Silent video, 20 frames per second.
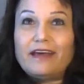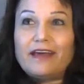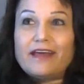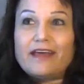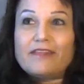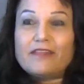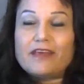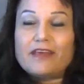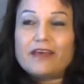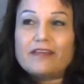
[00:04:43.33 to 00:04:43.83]

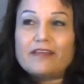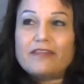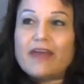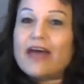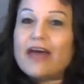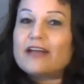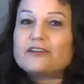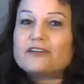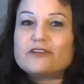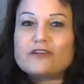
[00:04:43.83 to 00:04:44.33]
And then
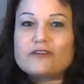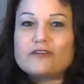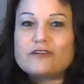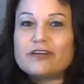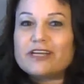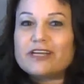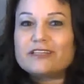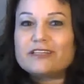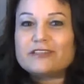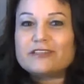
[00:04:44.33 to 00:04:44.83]
that
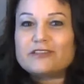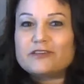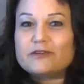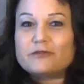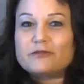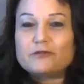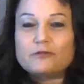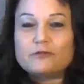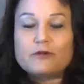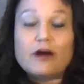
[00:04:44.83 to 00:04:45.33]
turned
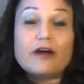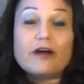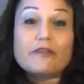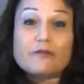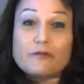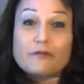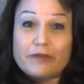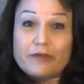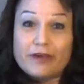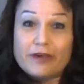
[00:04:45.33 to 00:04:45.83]
into
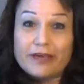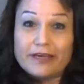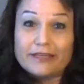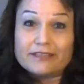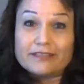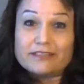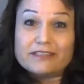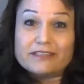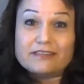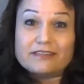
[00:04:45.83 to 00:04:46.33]
other
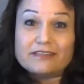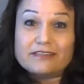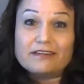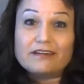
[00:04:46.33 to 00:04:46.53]
things